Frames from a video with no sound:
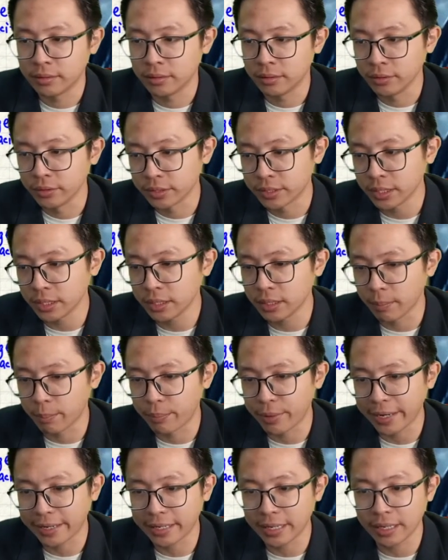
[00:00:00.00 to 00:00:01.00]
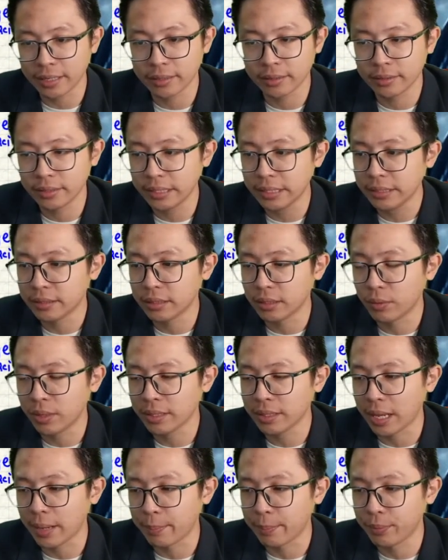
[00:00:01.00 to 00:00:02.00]
You see the bracket, yeah, the
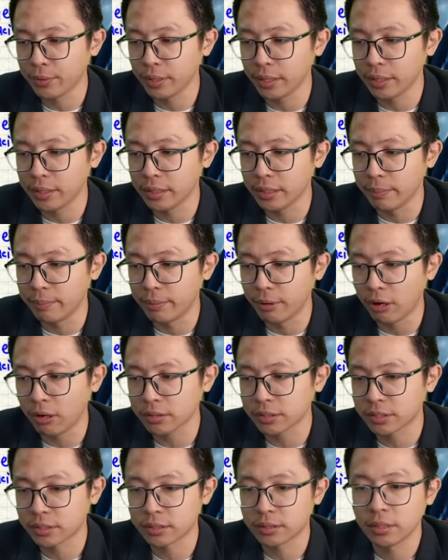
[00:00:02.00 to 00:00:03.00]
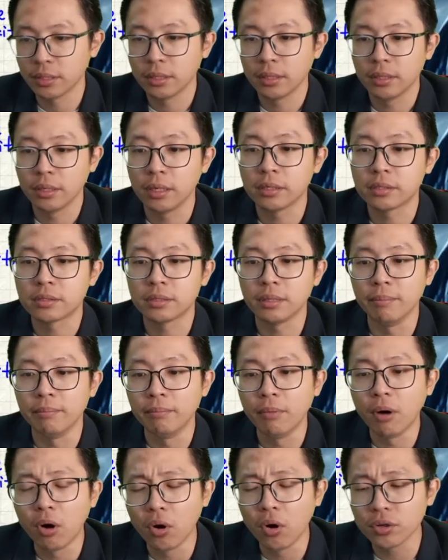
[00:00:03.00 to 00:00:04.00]
one I put in the box is the
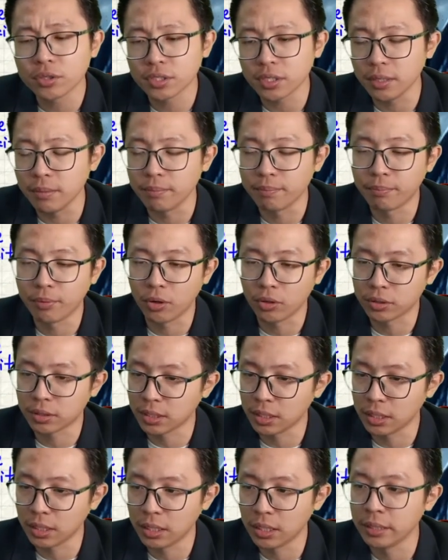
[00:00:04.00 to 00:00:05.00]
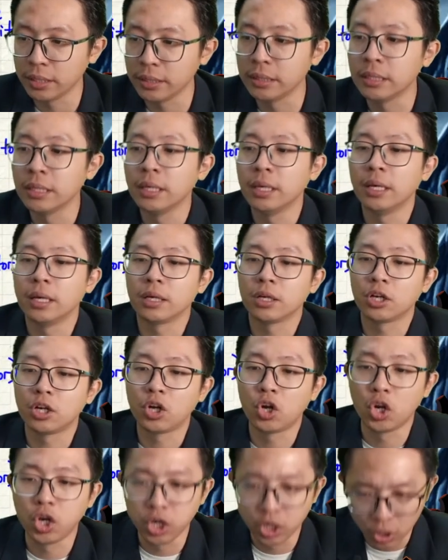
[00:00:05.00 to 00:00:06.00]
most important
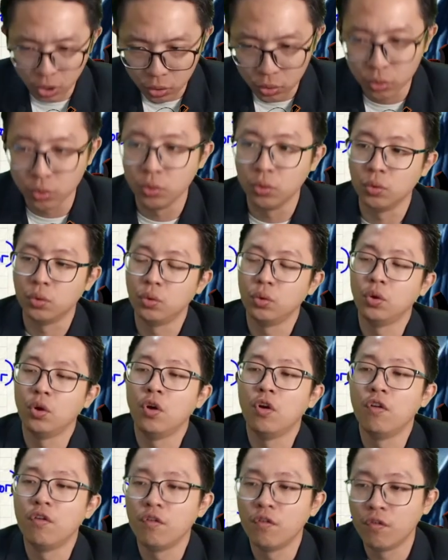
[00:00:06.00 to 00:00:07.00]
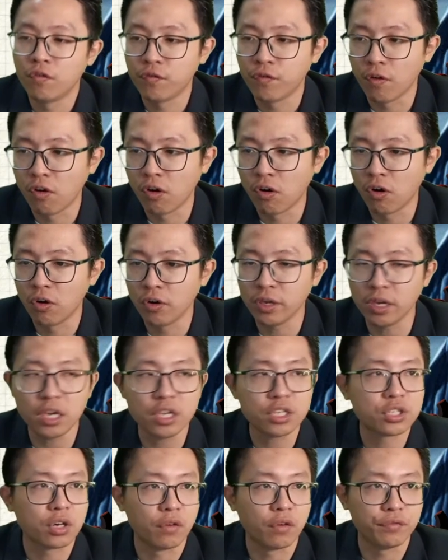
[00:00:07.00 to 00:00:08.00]
clue for
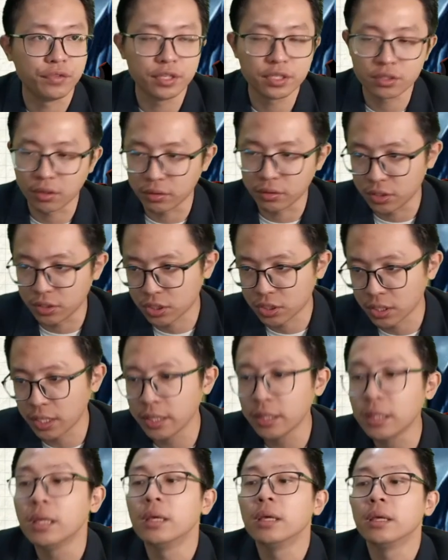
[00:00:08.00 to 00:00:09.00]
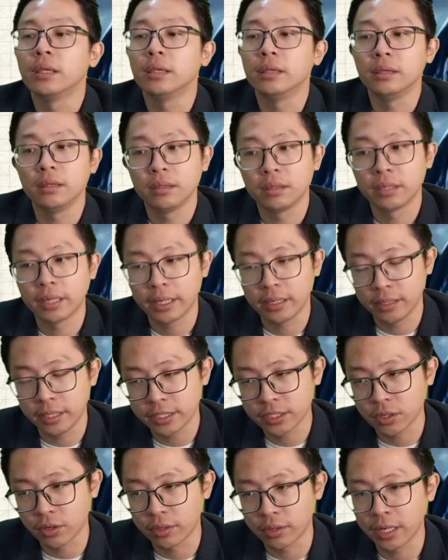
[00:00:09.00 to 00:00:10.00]
each of these conditions.
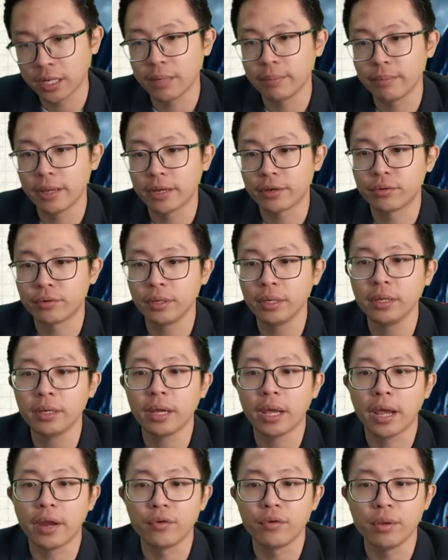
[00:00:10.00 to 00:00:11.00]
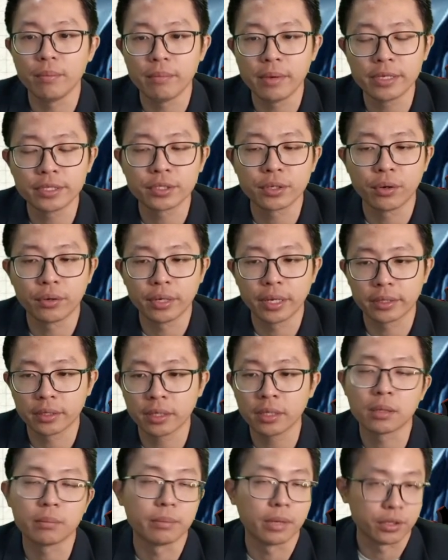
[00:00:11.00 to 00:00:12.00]
Disconnect the battery and remains
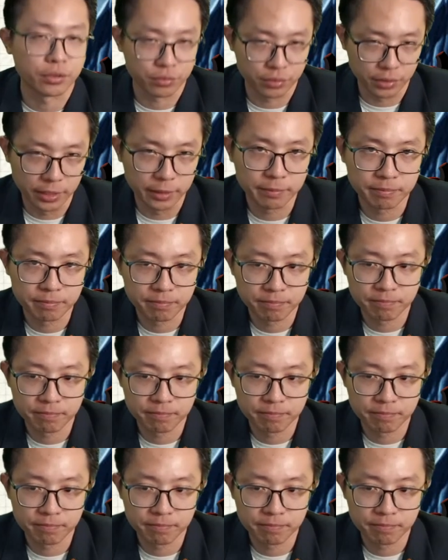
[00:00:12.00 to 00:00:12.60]
connected the battery.